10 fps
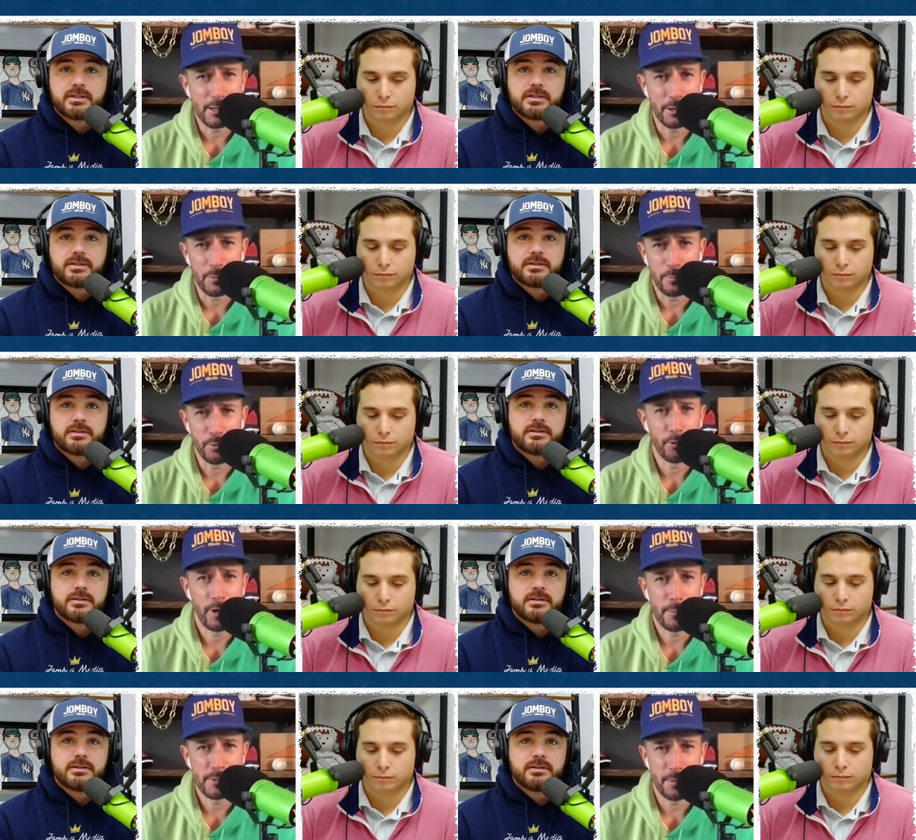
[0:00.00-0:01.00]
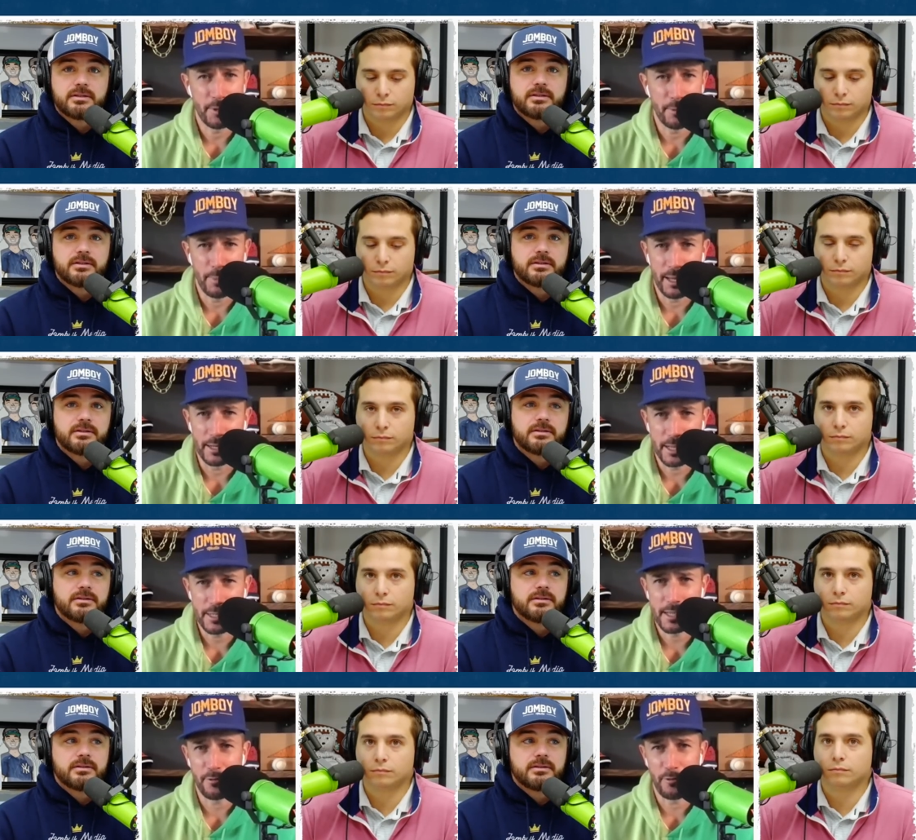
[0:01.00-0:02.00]
Speaker 1: are brewing up something big, so
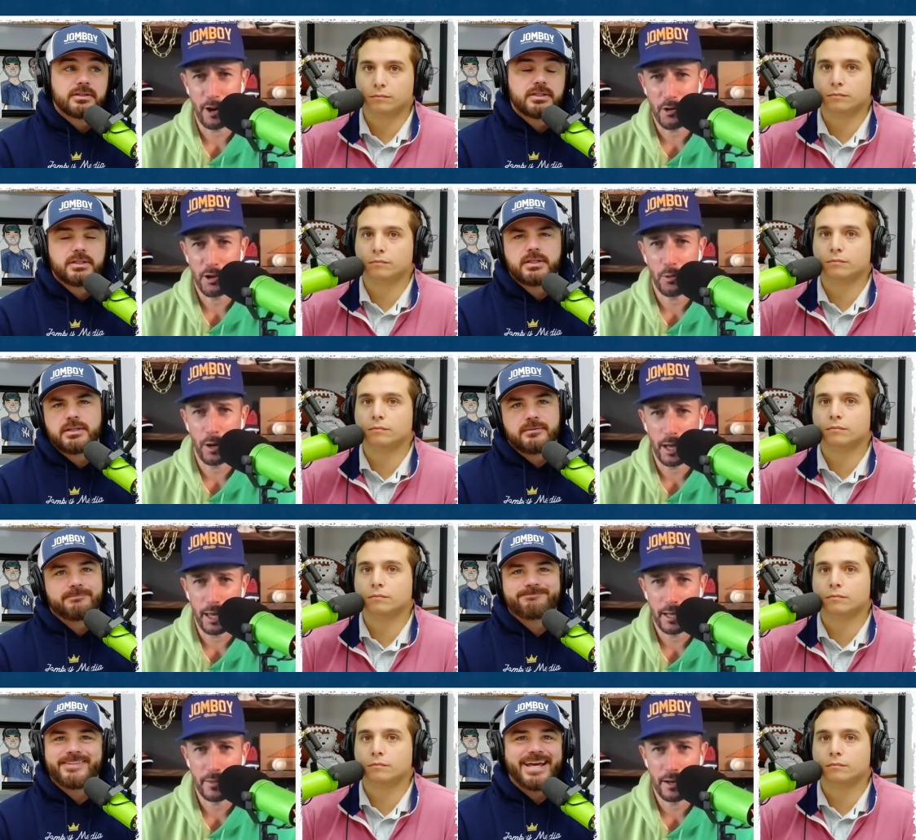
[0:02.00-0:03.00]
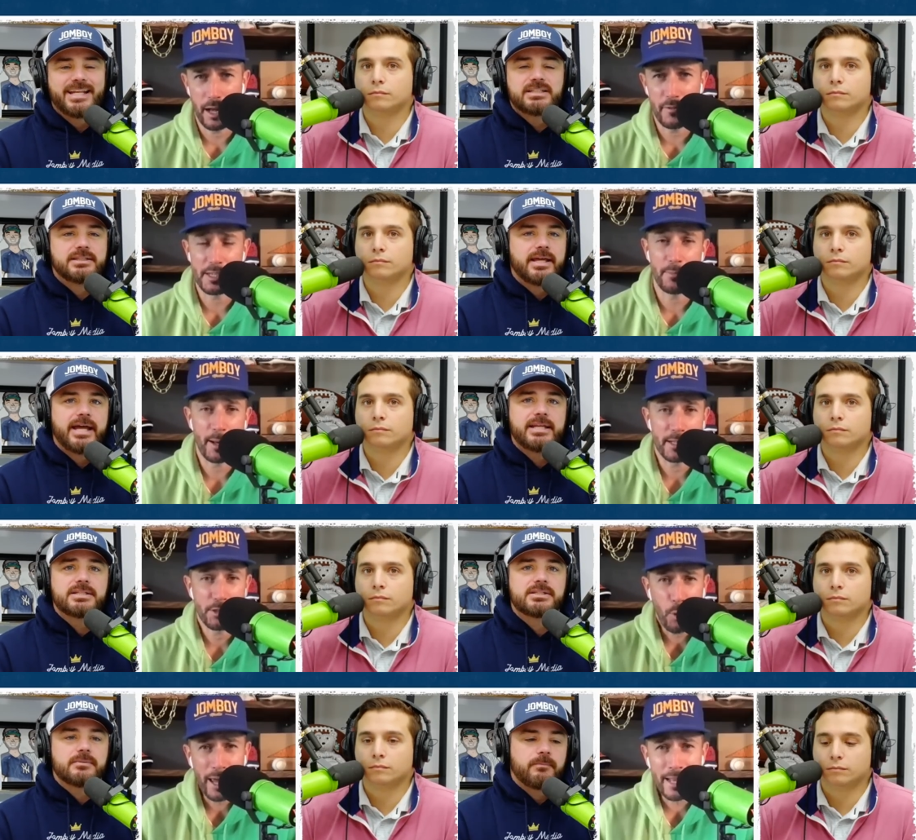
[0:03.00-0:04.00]
that's not very quiet. And that then obviously, that my is,
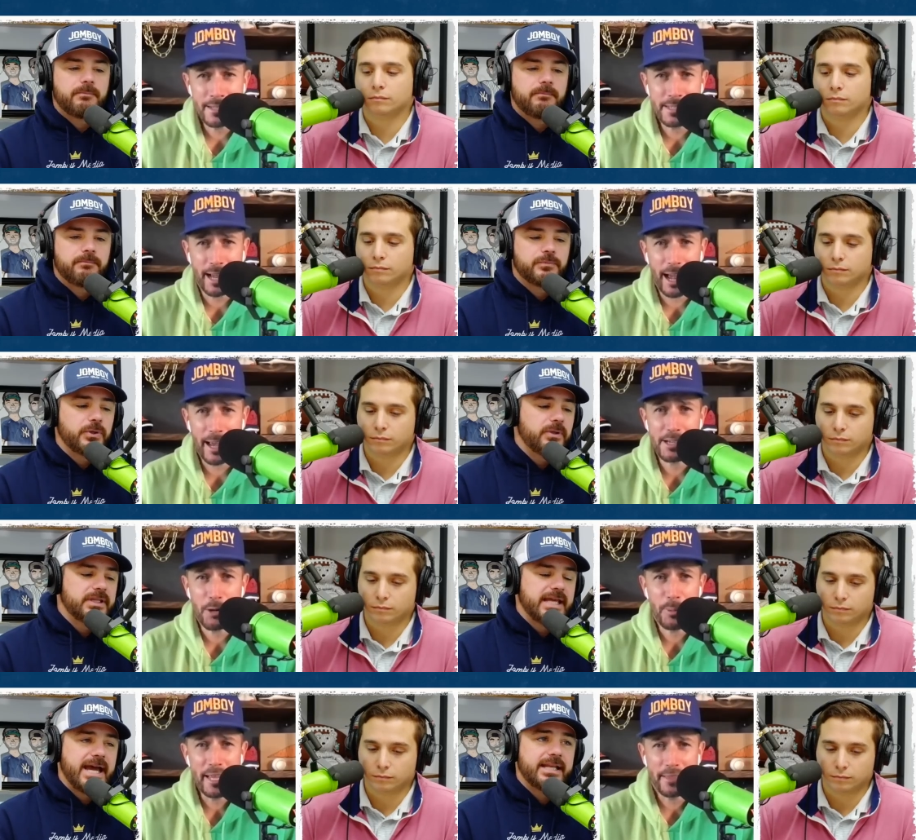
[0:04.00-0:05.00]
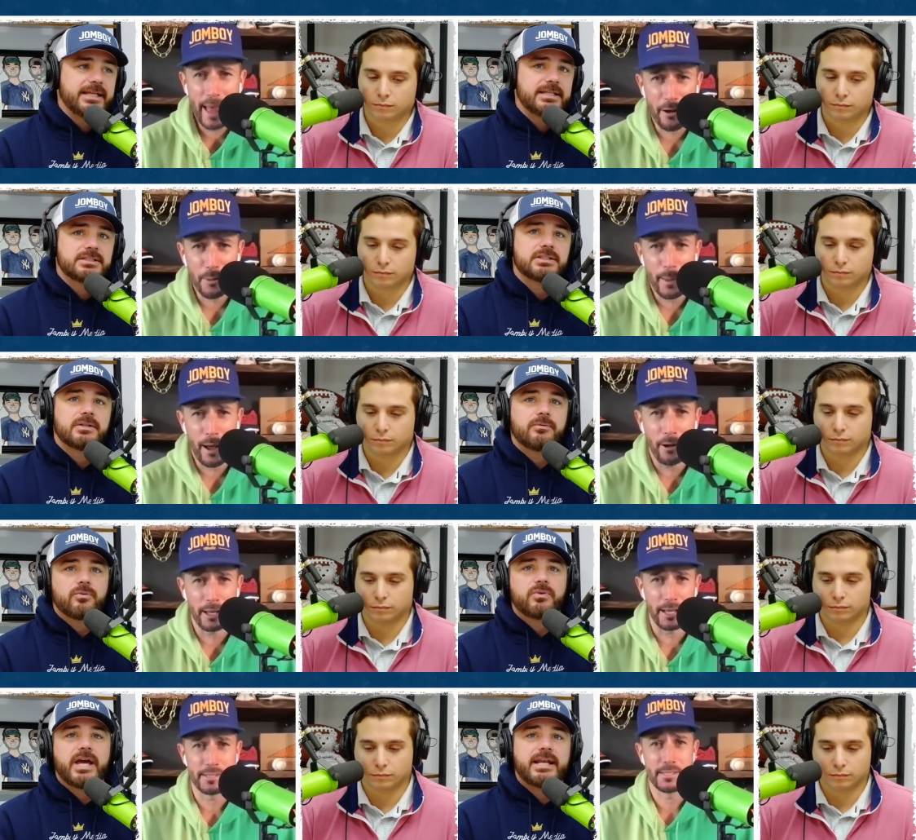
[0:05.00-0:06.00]
Twins guys dude, are that being loud is, about
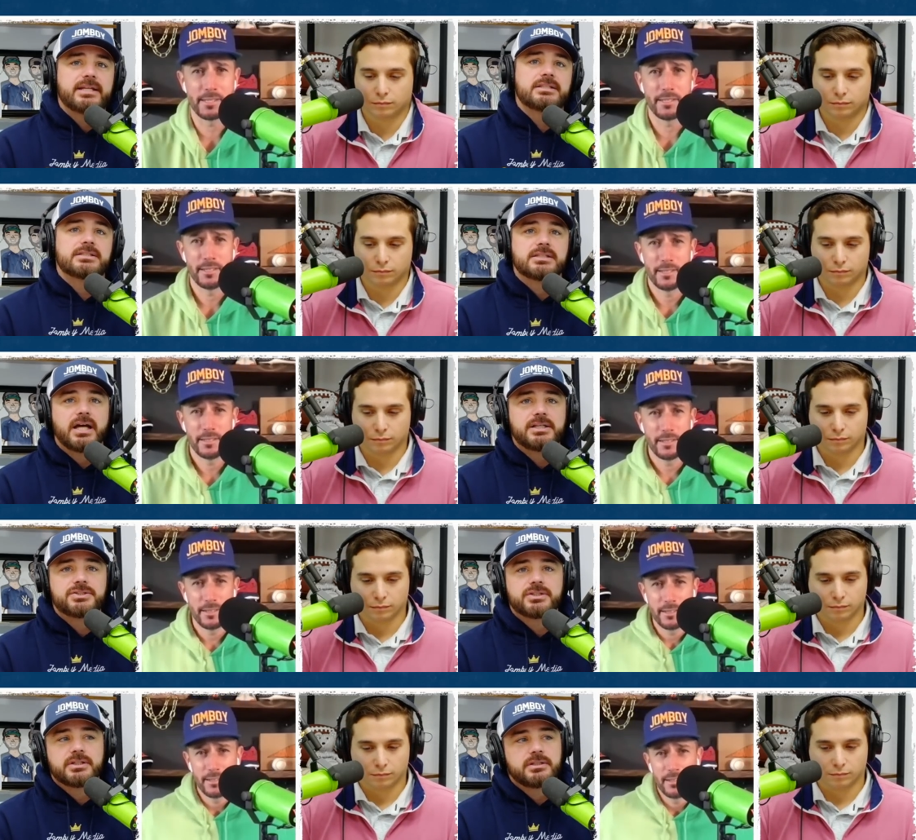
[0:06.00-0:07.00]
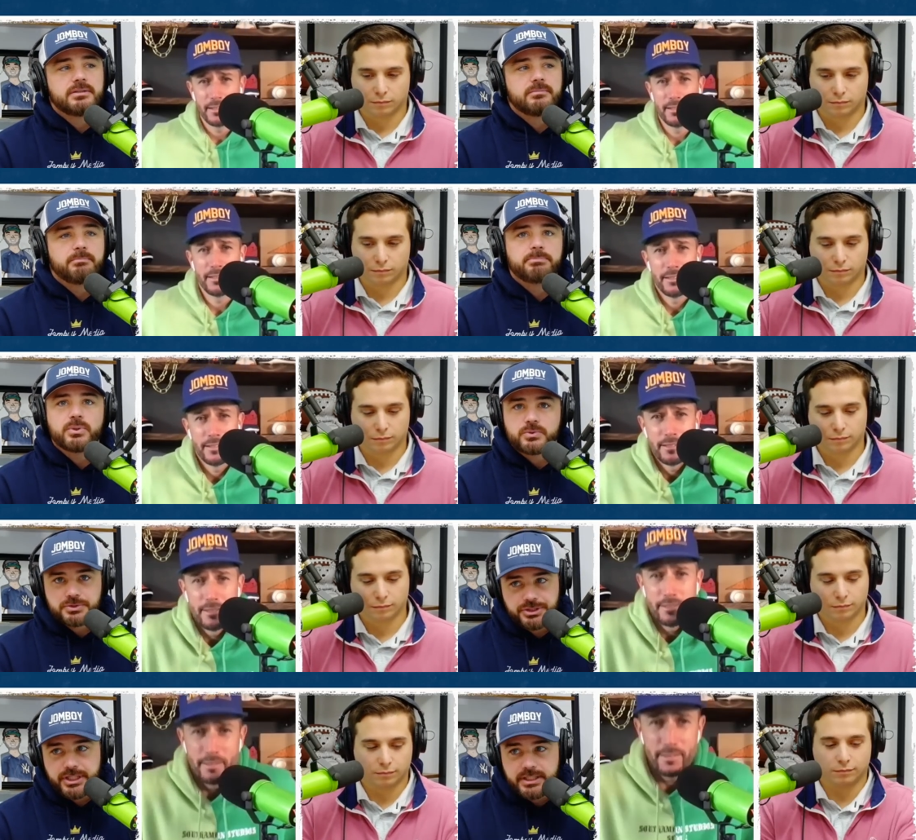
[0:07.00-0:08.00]
Speaker 2: it. That is such
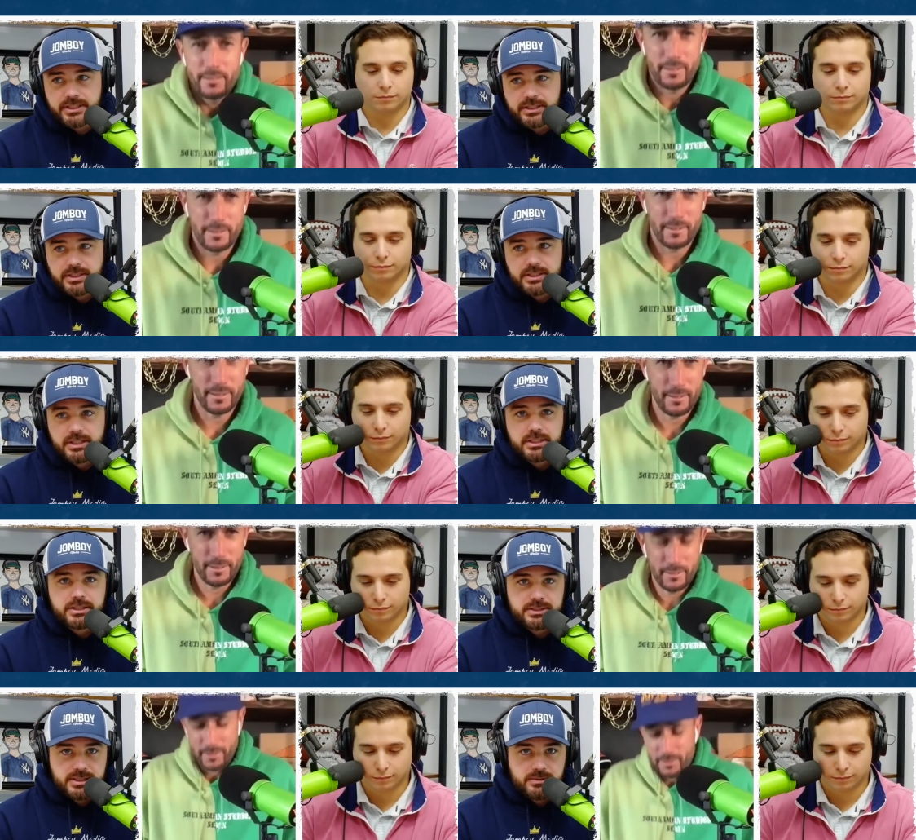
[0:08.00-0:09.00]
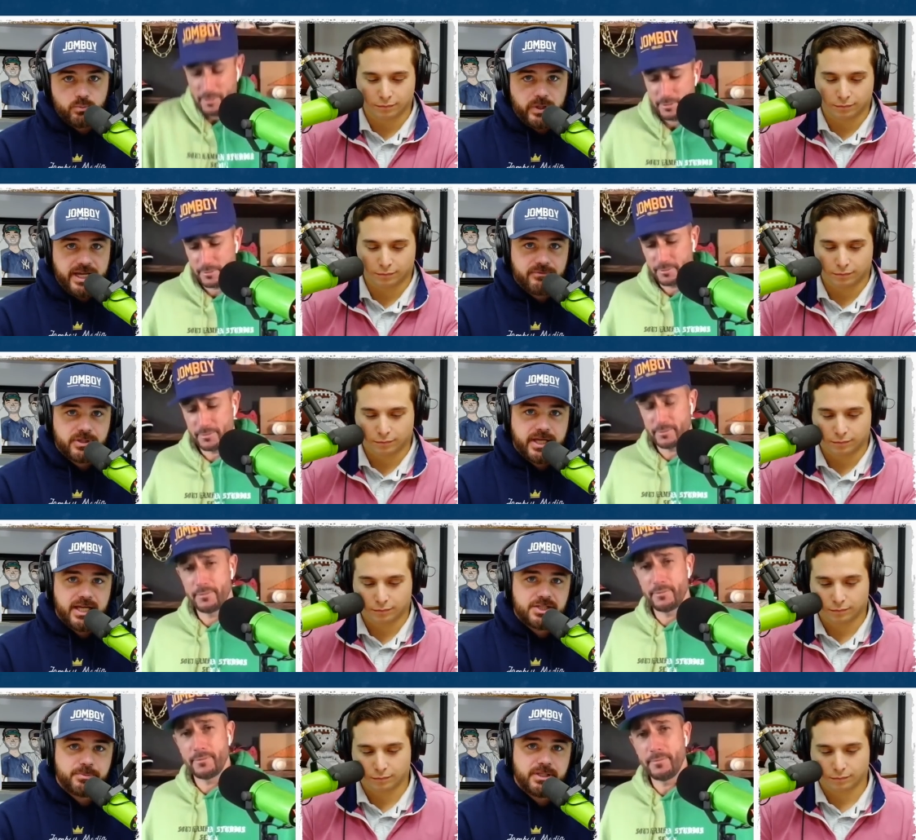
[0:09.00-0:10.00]
bullshit. Because mm. whenever
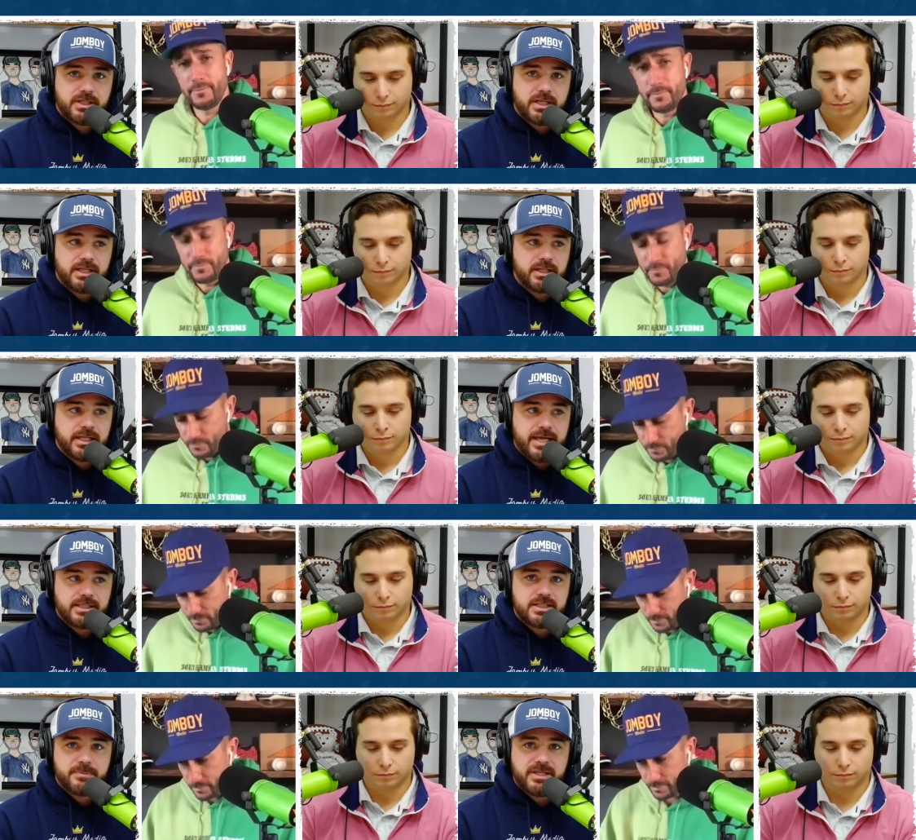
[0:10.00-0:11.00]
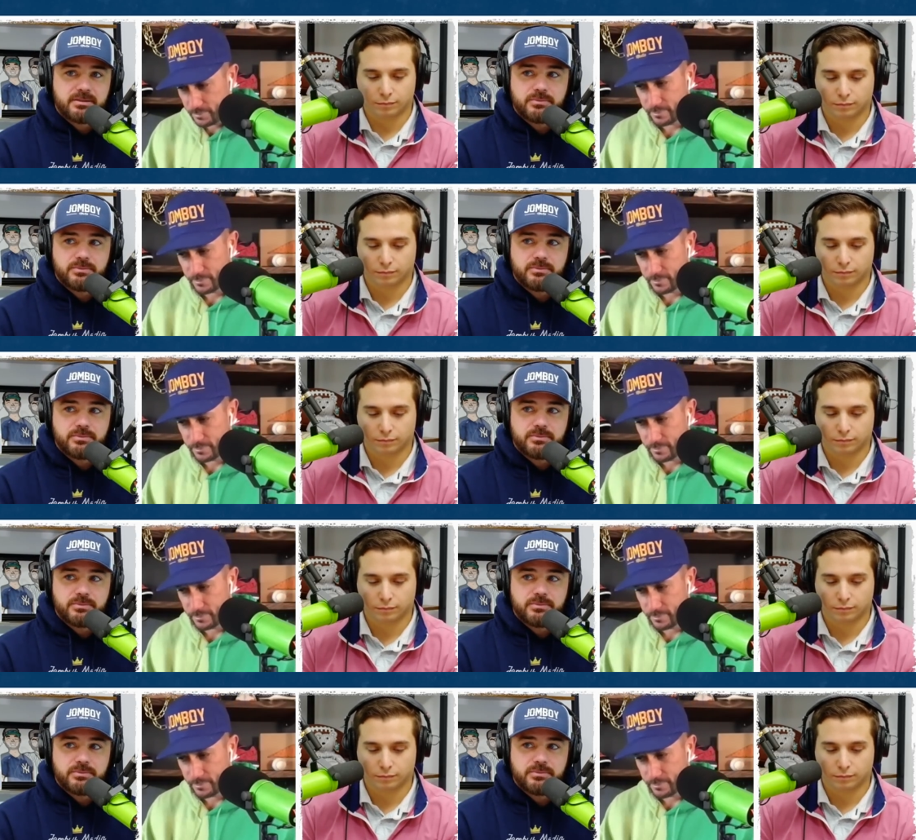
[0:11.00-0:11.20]
Cashman and the Yankees make a